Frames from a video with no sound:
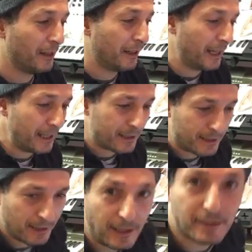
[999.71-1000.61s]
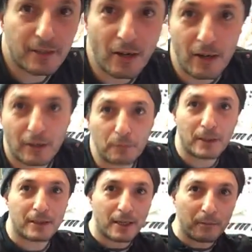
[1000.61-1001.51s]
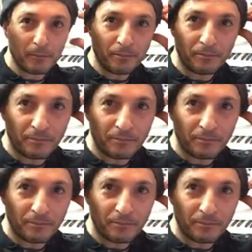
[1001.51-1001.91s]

Yes, let's start with some